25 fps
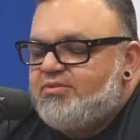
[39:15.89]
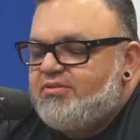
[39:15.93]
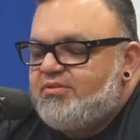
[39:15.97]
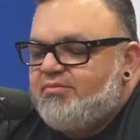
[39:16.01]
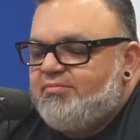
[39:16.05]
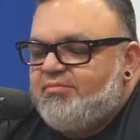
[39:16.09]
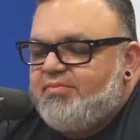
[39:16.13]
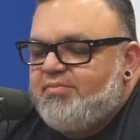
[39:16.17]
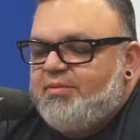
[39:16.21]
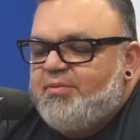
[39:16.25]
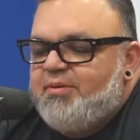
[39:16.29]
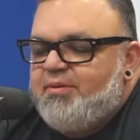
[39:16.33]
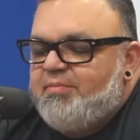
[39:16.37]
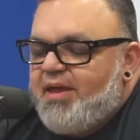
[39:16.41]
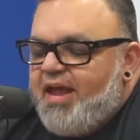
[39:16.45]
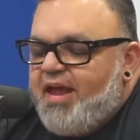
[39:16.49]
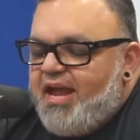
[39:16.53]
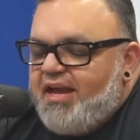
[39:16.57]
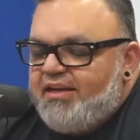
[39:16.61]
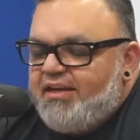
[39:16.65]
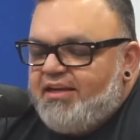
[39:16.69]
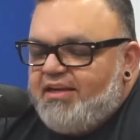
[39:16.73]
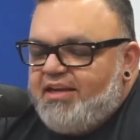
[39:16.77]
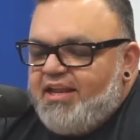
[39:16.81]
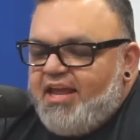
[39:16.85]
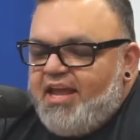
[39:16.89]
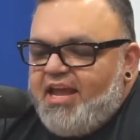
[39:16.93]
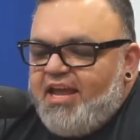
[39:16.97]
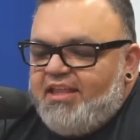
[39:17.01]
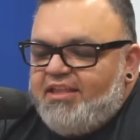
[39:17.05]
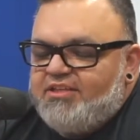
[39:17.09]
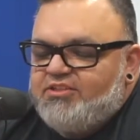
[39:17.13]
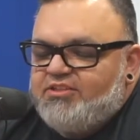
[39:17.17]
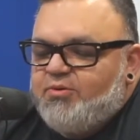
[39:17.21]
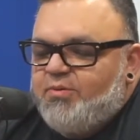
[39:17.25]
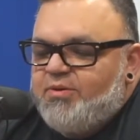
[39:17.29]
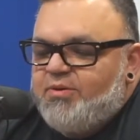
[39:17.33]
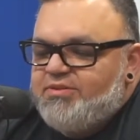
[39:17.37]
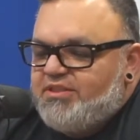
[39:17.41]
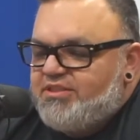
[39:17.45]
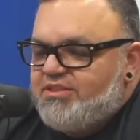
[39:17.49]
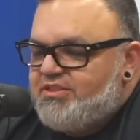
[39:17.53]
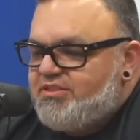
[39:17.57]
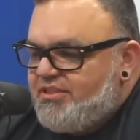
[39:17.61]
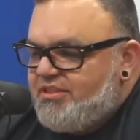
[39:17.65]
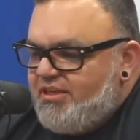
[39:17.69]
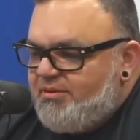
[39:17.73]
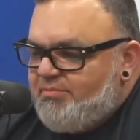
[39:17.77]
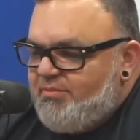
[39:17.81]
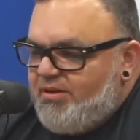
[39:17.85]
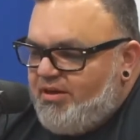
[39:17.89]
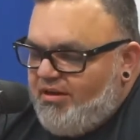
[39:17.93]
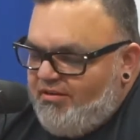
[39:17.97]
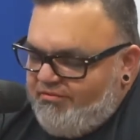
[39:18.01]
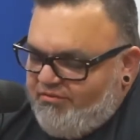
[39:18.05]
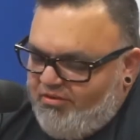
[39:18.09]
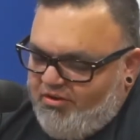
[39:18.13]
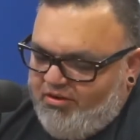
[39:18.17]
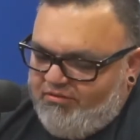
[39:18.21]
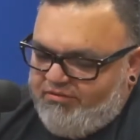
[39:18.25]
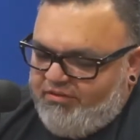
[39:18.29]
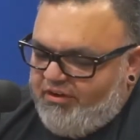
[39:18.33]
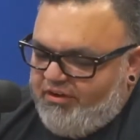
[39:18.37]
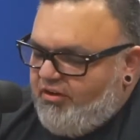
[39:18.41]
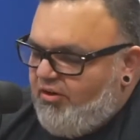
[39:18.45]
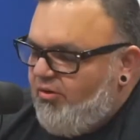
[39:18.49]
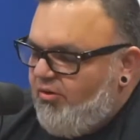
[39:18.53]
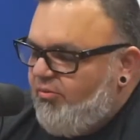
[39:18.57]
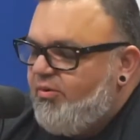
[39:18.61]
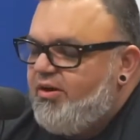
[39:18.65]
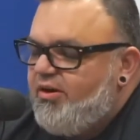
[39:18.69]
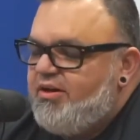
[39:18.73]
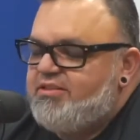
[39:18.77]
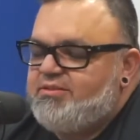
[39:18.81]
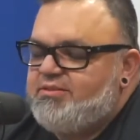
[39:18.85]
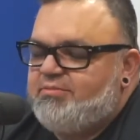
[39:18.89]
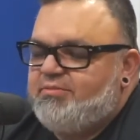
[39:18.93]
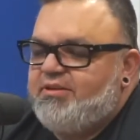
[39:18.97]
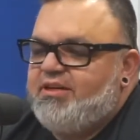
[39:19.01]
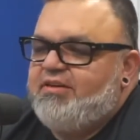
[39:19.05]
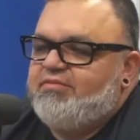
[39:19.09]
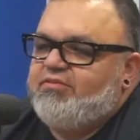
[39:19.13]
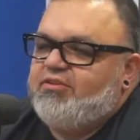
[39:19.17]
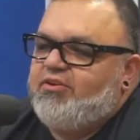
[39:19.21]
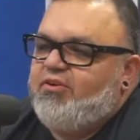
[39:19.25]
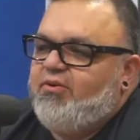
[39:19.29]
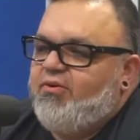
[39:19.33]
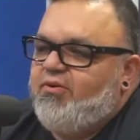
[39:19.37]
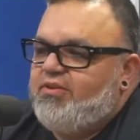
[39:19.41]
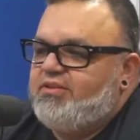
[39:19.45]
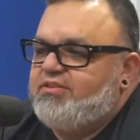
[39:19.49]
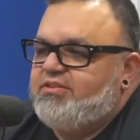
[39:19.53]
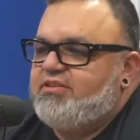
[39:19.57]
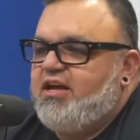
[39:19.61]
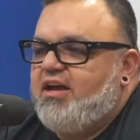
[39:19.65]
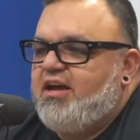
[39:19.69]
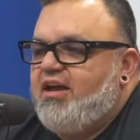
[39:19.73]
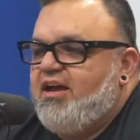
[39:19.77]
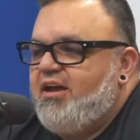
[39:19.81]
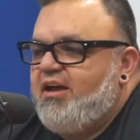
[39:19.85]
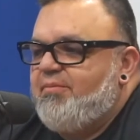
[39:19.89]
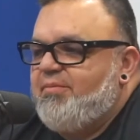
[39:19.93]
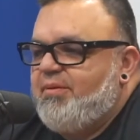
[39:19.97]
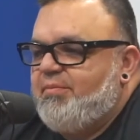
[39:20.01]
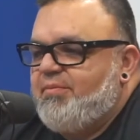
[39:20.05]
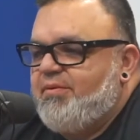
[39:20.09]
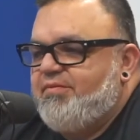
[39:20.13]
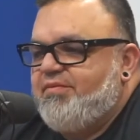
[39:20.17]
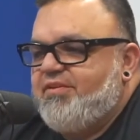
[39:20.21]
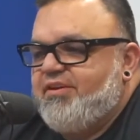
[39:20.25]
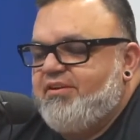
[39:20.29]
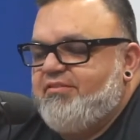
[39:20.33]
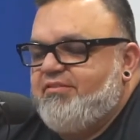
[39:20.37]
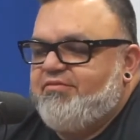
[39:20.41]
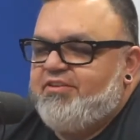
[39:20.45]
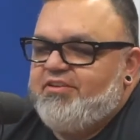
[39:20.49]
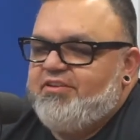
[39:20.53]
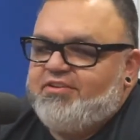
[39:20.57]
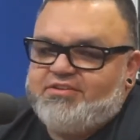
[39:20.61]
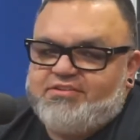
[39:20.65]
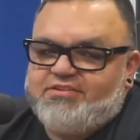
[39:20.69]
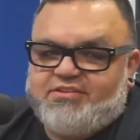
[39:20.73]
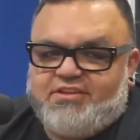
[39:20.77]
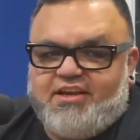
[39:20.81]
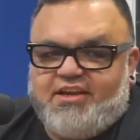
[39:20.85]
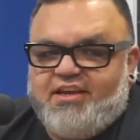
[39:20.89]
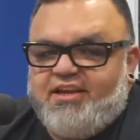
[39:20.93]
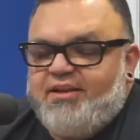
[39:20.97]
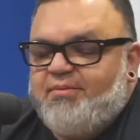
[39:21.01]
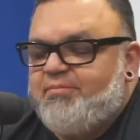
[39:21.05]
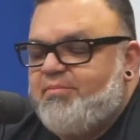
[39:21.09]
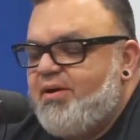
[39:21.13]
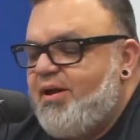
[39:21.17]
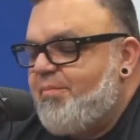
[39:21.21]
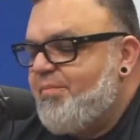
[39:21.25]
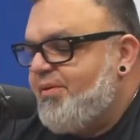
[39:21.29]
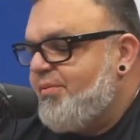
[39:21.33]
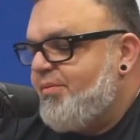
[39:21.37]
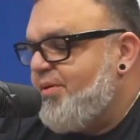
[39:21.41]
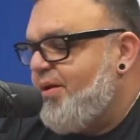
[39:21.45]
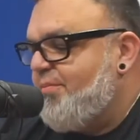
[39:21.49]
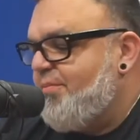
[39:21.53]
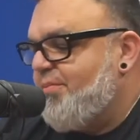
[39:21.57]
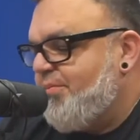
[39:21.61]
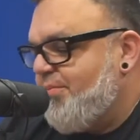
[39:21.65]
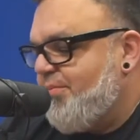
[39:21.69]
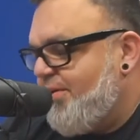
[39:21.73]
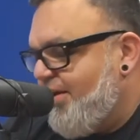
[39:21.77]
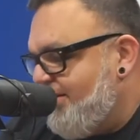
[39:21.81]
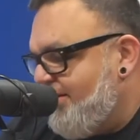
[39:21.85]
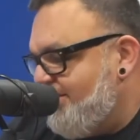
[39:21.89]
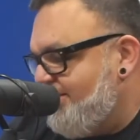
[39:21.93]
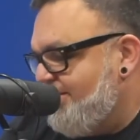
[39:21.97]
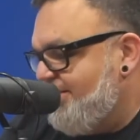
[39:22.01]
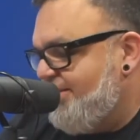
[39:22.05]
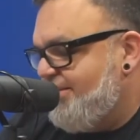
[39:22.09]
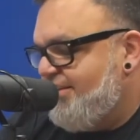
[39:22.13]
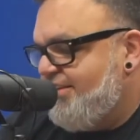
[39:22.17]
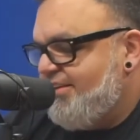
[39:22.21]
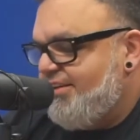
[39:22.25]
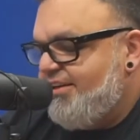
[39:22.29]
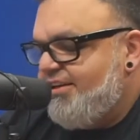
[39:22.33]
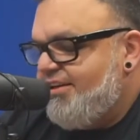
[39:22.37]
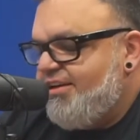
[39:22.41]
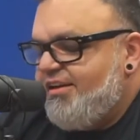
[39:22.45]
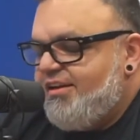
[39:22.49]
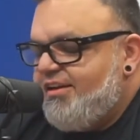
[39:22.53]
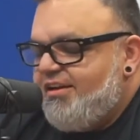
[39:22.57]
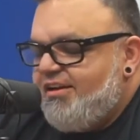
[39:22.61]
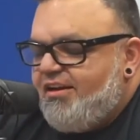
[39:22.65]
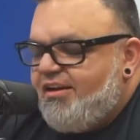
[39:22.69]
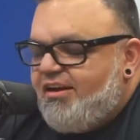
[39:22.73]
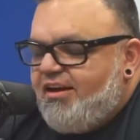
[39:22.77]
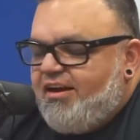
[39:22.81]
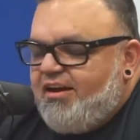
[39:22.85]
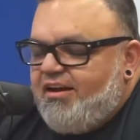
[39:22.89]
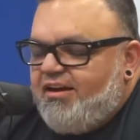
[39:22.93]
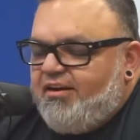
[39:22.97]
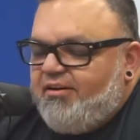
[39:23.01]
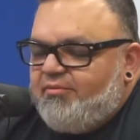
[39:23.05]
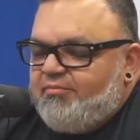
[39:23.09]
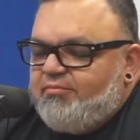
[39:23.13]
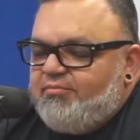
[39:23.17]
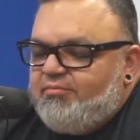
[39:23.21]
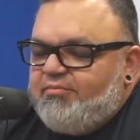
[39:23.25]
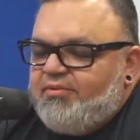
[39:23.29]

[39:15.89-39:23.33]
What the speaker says: maybe back in the day, there's always a stigma of, if I go once, I'm going to have to go all the time. I'm never going to feel the same, blah, blah, blah, blah, blah.